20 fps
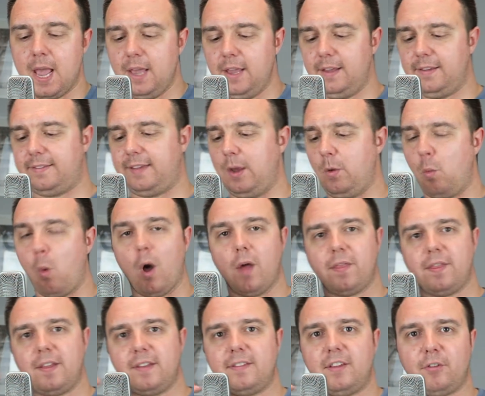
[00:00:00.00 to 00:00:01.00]
You see,
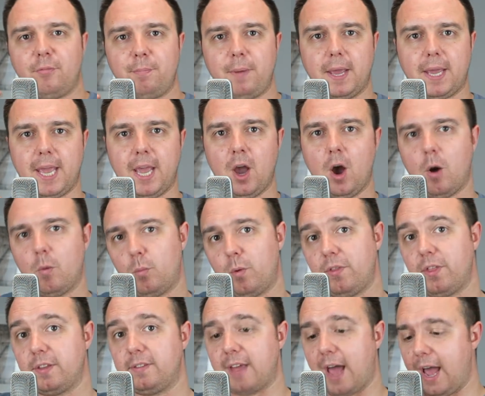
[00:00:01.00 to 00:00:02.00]
what this is picking up
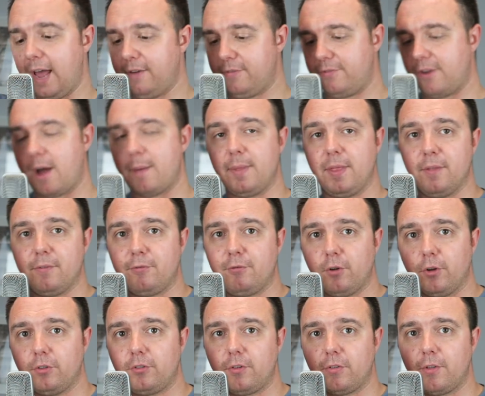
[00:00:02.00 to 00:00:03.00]
with the diaphragm in the
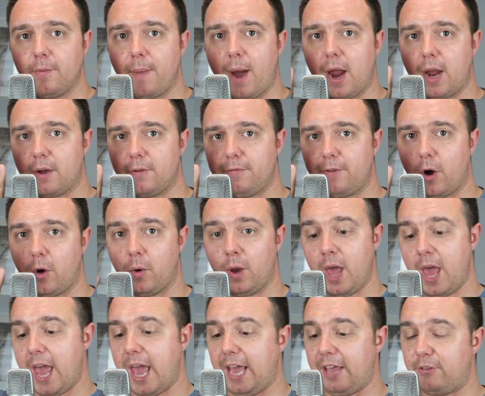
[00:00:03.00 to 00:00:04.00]
front of the microphone
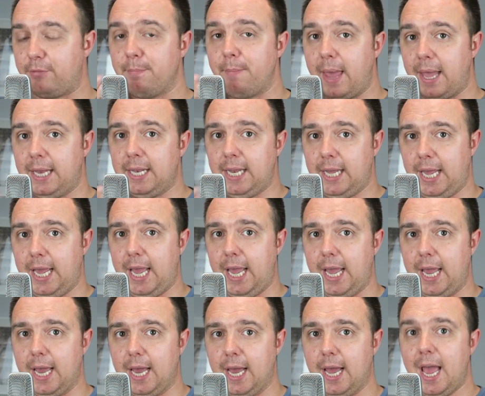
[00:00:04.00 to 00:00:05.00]
is mainly
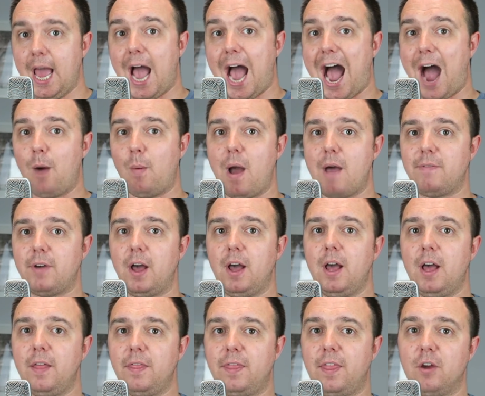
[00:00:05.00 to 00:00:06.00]
here. However,
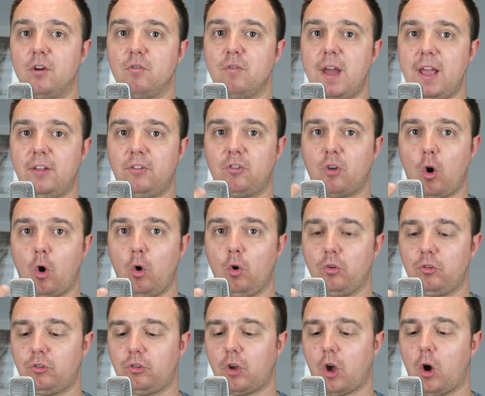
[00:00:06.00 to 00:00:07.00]
there is
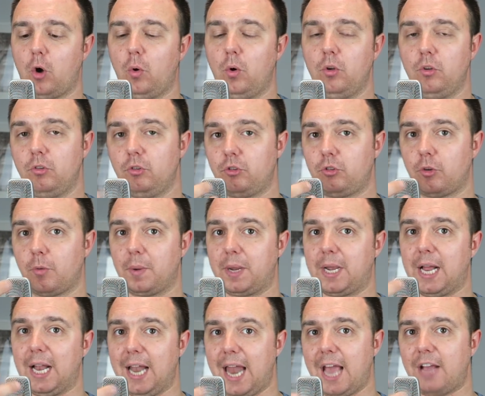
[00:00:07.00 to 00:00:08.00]
also some
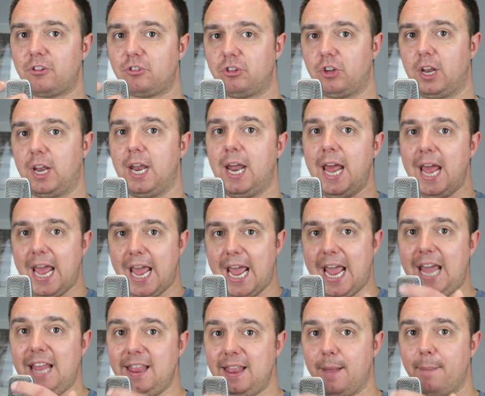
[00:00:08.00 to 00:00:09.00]
collection
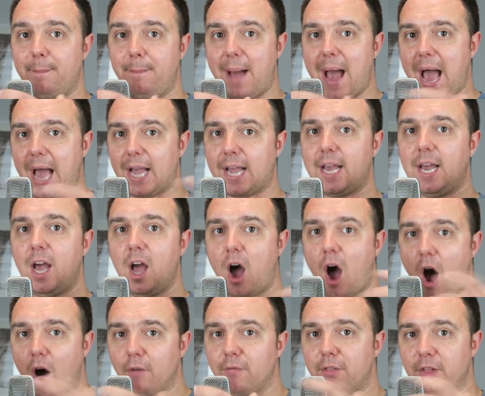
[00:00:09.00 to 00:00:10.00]
in the back
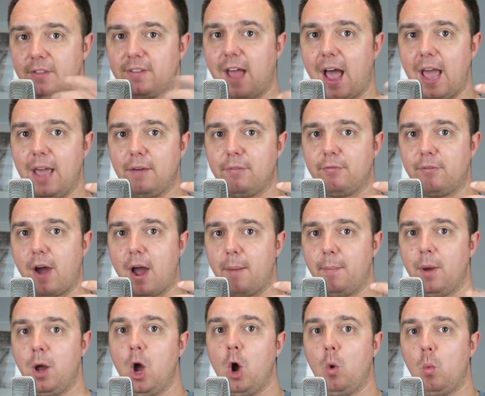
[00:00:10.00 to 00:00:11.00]
of the
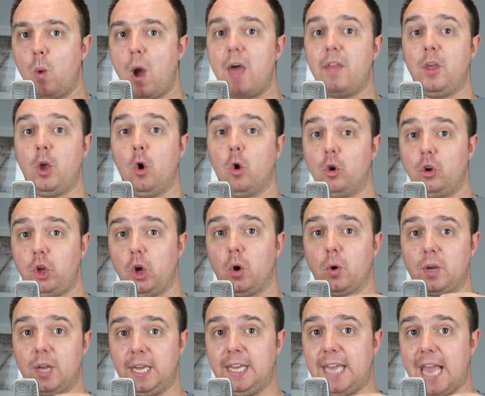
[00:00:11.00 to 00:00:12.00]
diaphragm where the audio
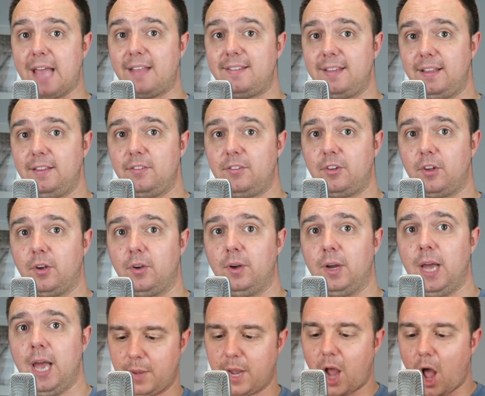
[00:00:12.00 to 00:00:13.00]
can get into.
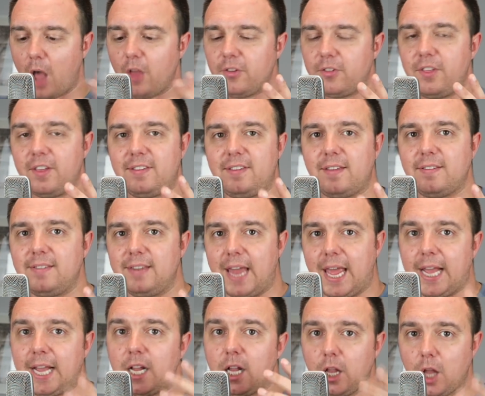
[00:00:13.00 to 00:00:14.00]
Because this isn't
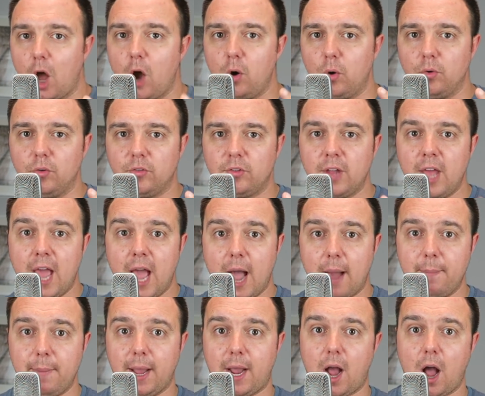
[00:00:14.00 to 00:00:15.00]
enclosed
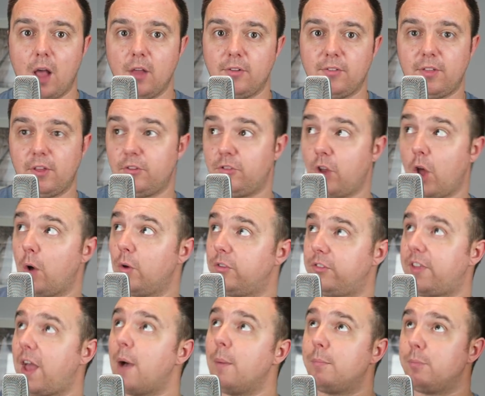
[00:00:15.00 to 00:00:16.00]
and because there's no
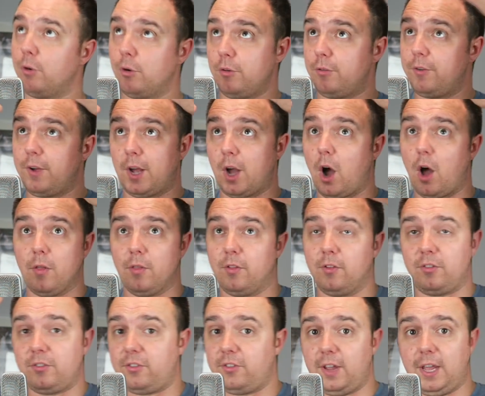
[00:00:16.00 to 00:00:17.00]
soundproofing on
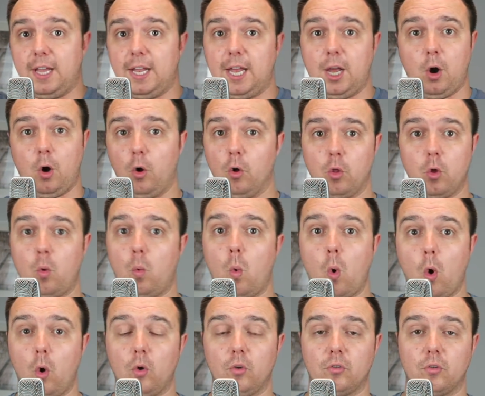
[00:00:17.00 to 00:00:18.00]
the ceiling or the
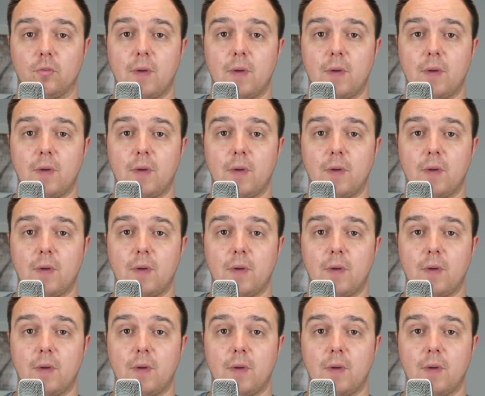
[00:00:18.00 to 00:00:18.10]
walls